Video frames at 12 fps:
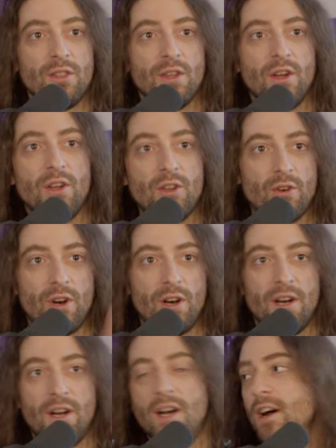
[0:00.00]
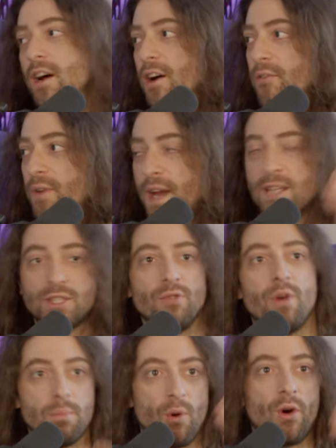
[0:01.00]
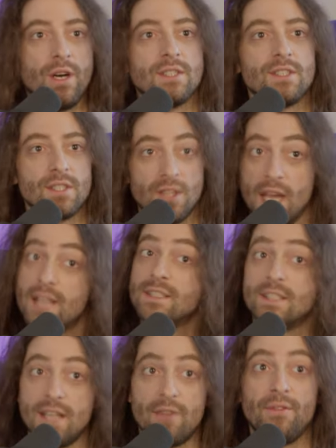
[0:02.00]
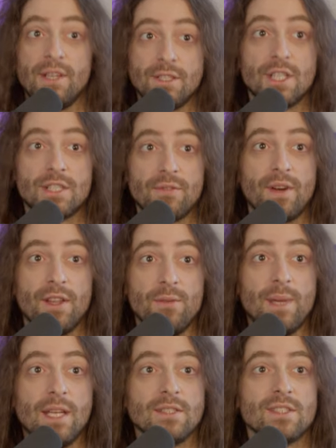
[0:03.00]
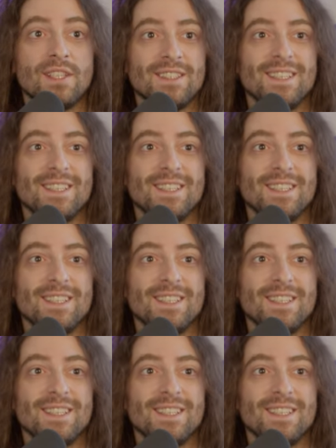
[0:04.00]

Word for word: the your uh, financial reports the ends definitely justify the means